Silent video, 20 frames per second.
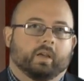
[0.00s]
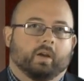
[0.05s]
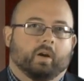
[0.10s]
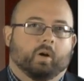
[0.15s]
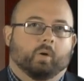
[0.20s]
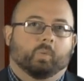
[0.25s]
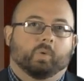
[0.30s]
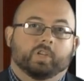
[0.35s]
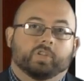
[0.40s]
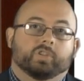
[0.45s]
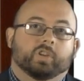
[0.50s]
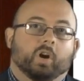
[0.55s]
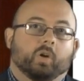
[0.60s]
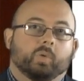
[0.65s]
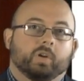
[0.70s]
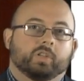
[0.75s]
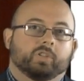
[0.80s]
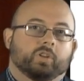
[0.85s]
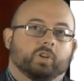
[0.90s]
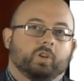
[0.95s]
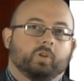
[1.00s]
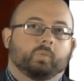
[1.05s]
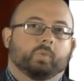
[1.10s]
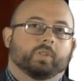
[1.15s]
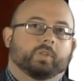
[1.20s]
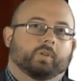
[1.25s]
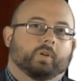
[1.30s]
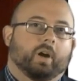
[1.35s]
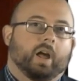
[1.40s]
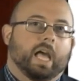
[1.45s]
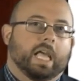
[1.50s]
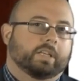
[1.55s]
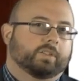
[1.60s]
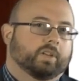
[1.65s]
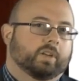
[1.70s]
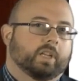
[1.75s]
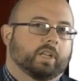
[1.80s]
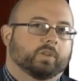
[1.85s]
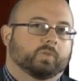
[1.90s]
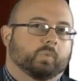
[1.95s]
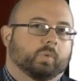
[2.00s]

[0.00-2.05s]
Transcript: Are we so in tune with Christ and His